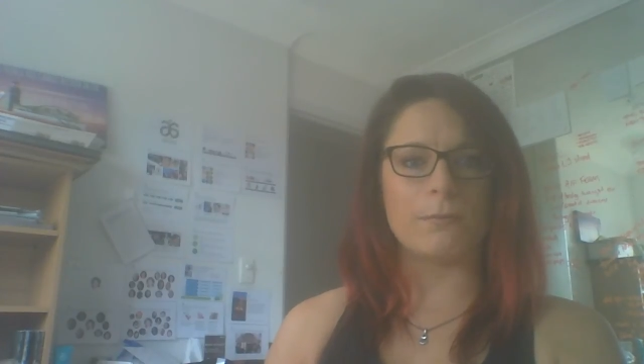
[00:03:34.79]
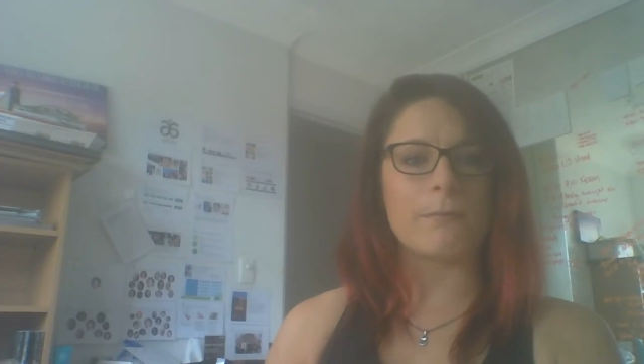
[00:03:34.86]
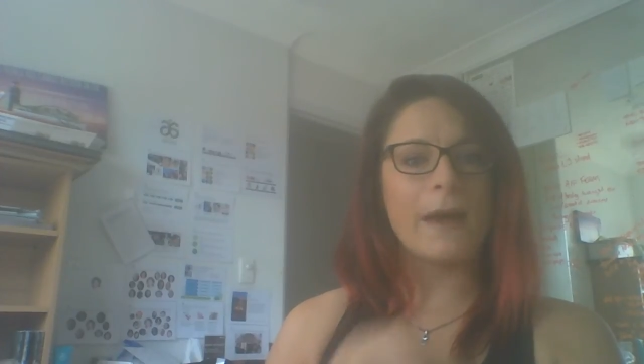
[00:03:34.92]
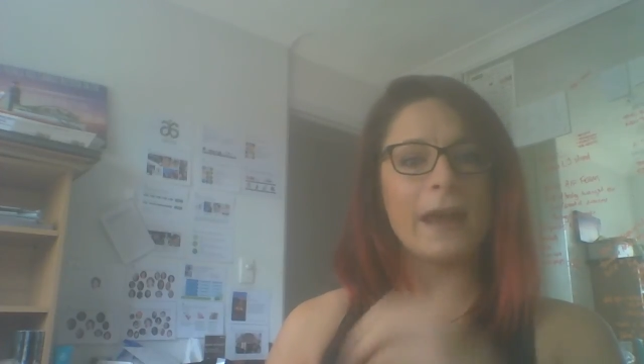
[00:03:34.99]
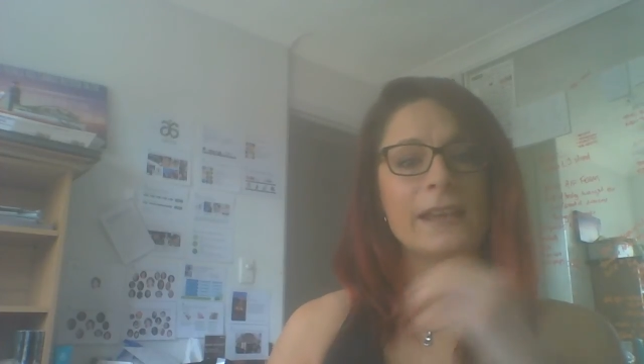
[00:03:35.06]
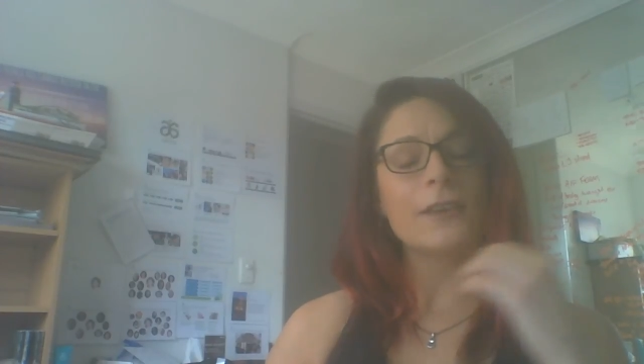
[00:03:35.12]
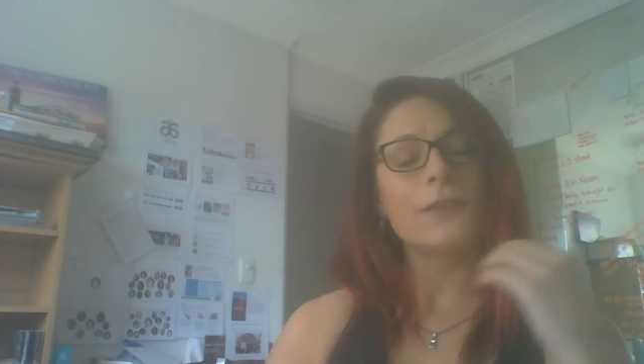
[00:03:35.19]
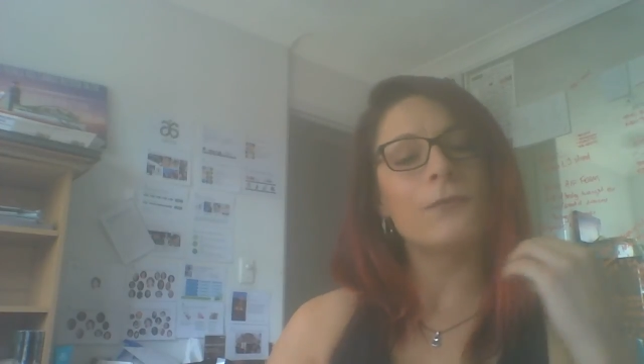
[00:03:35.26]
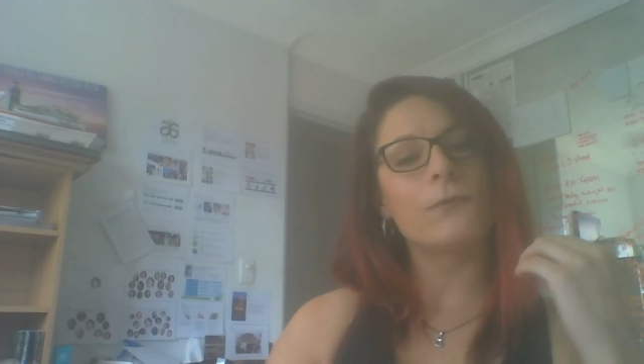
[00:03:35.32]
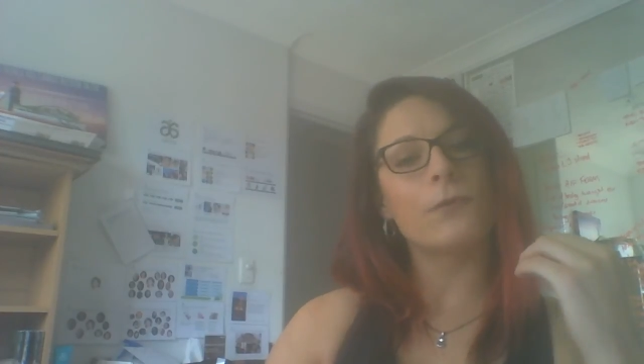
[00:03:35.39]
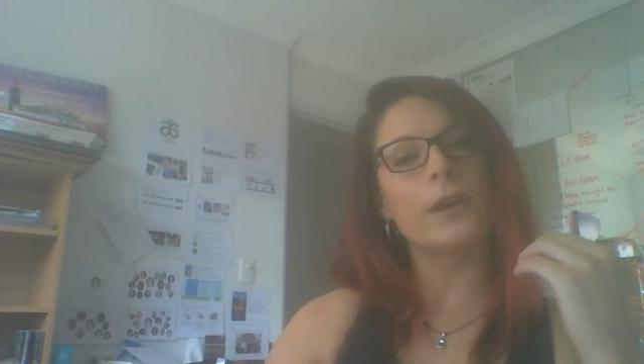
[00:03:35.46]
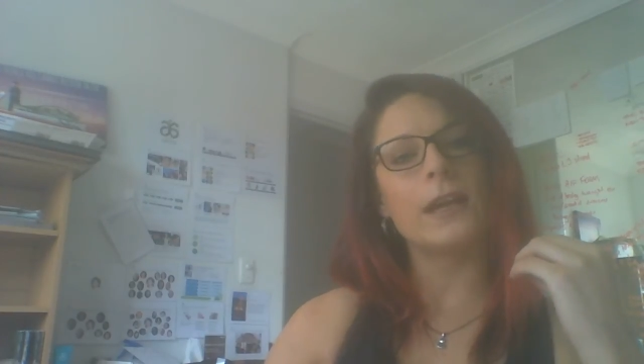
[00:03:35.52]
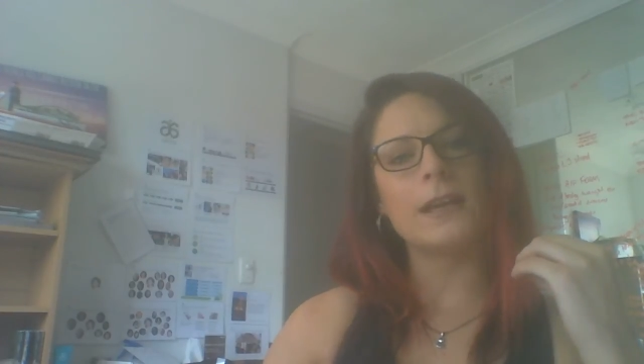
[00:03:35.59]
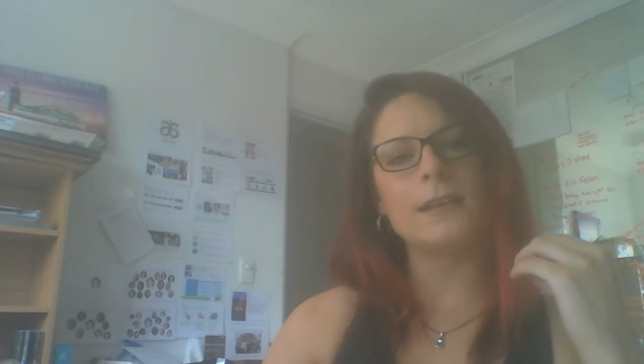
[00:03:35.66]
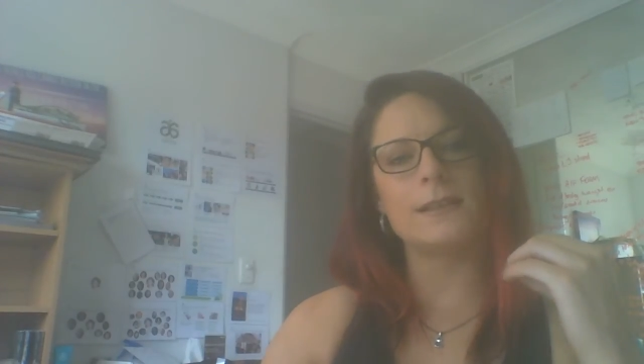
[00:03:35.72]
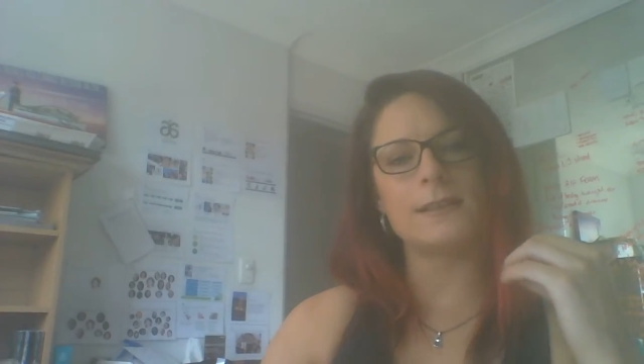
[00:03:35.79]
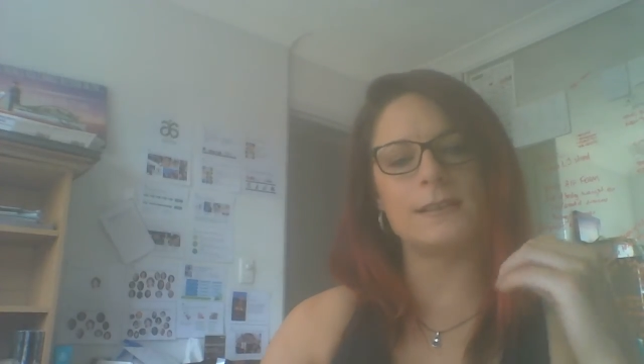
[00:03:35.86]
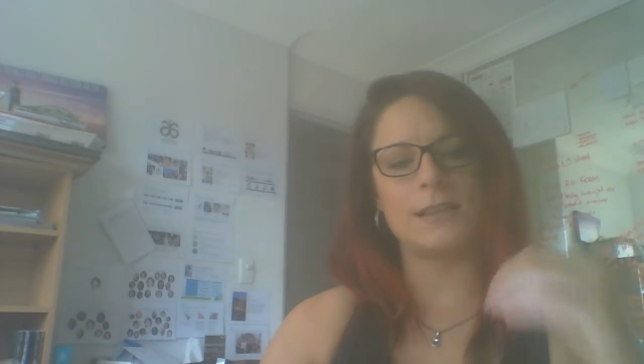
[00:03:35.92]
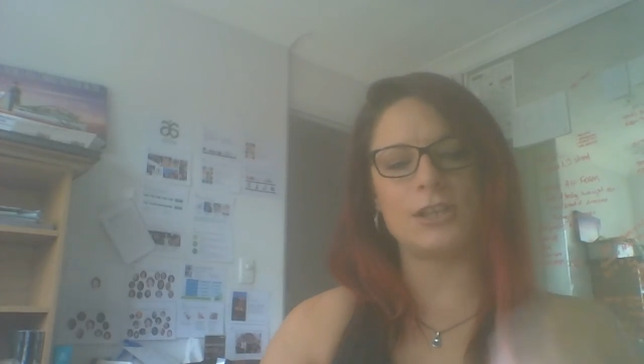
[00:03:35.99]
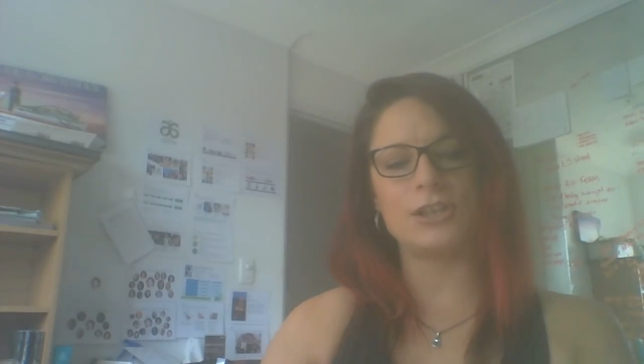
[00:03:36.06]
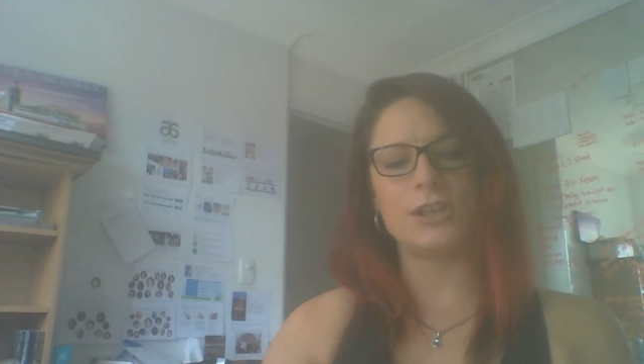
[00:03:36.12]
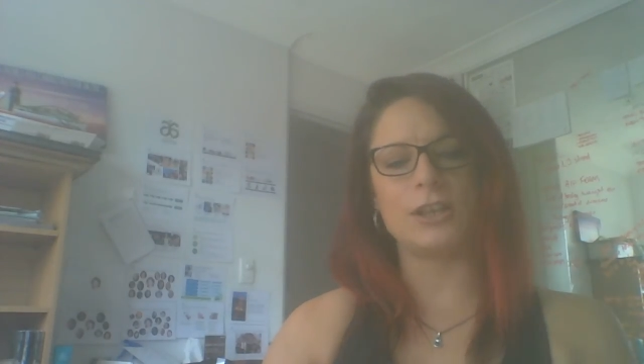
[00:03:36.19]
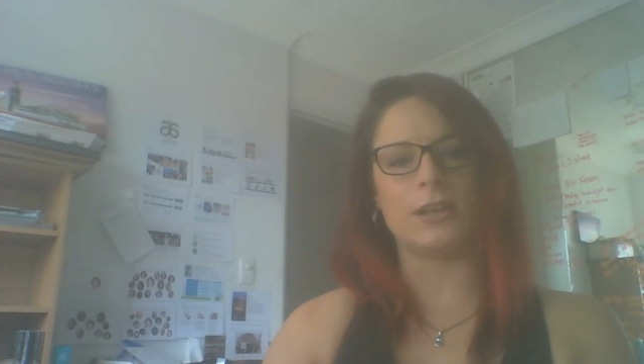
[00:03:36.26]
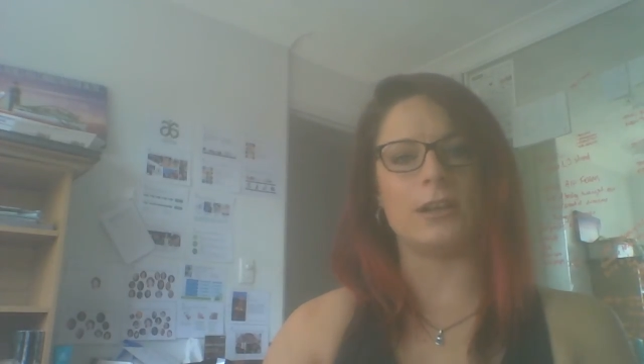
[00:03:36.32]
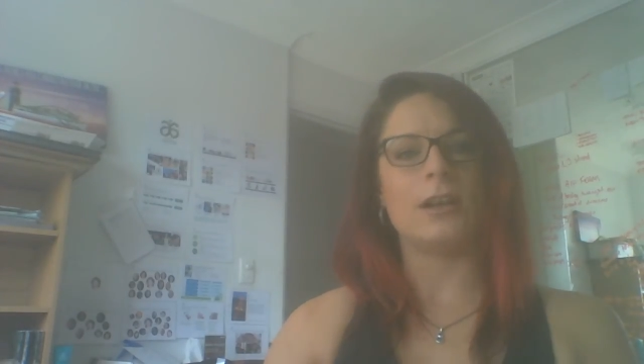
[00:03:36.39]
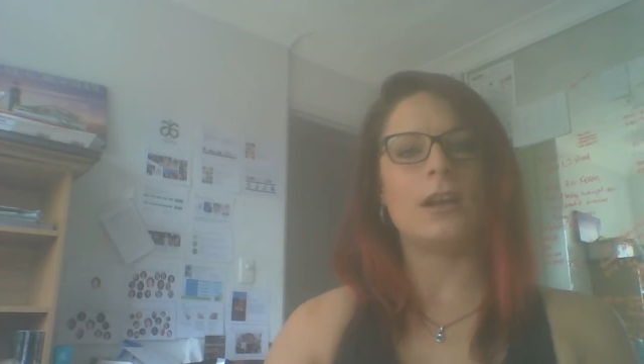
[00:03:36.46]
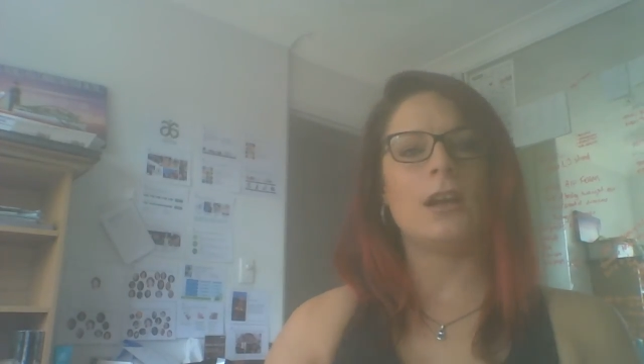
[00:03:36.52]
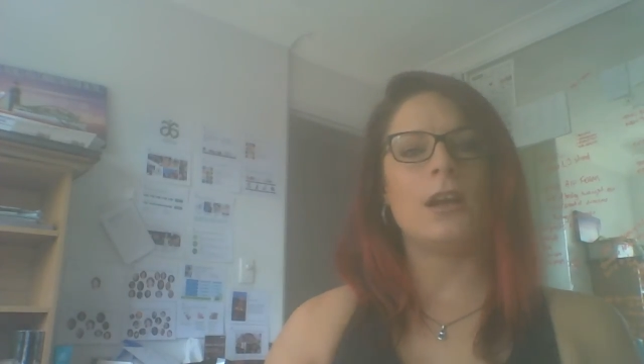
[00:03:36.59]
Make a freaking decision.